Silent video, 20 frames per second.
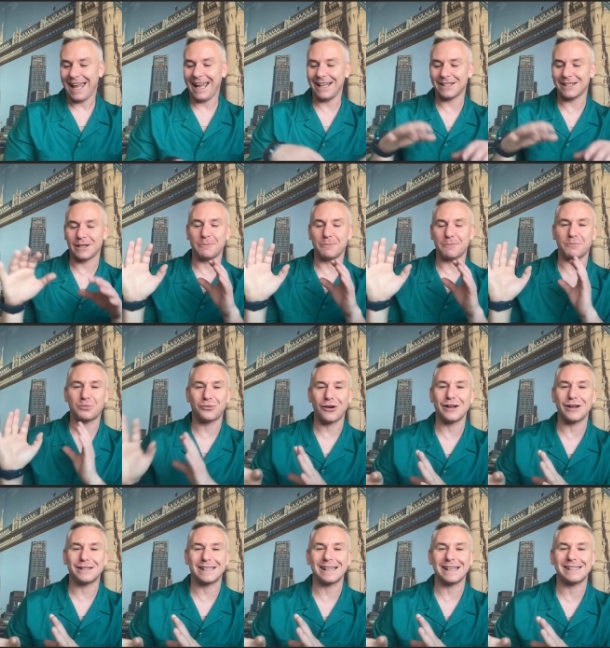into
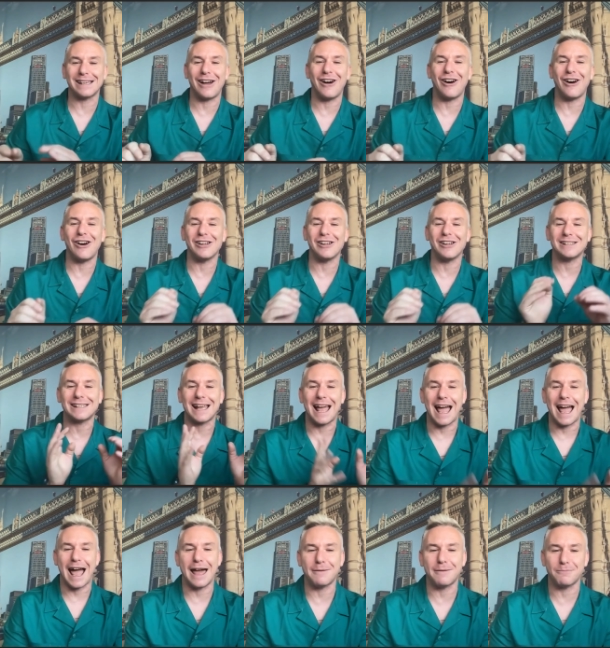process art
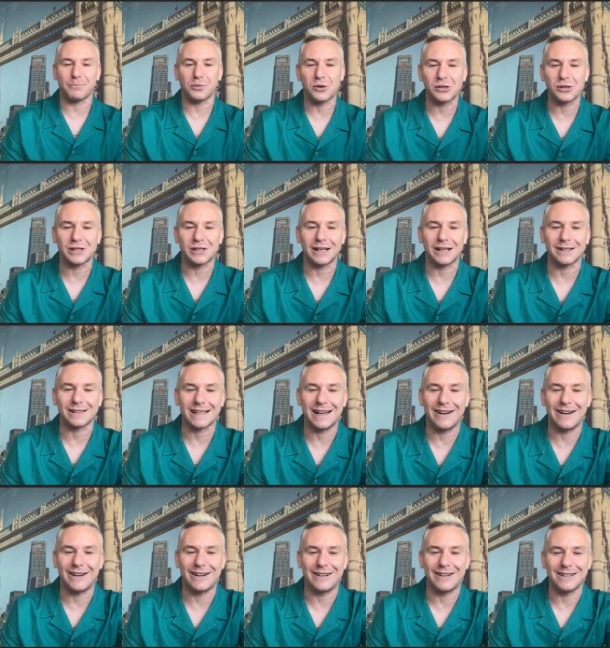and product
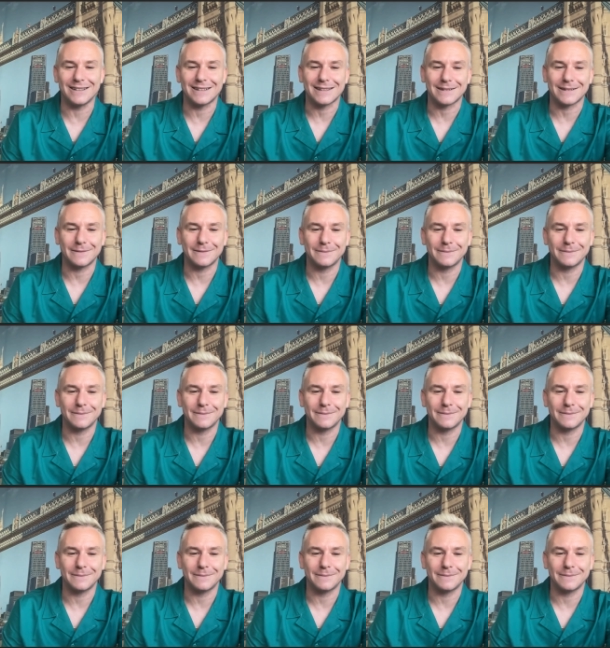art.